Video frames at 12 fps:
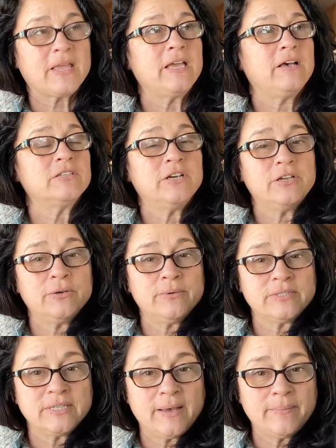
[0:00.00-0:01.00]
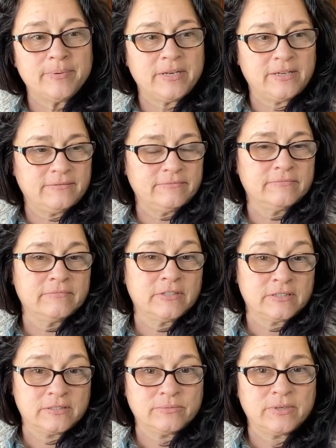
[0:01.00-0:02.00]
Okay, I'll tell you what's happening.
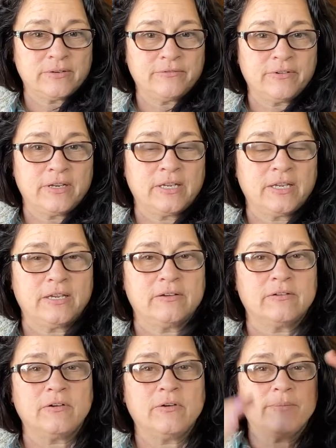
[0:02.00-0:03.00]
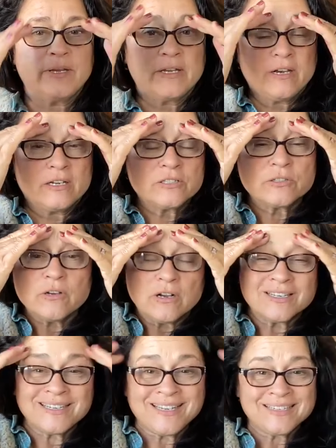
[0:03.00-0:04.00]
This is what I'm finding out. Oh my gosh, they're
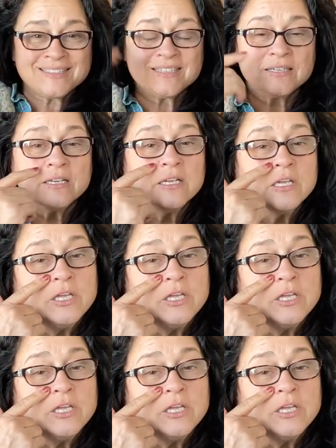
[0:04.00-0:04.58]
all connected.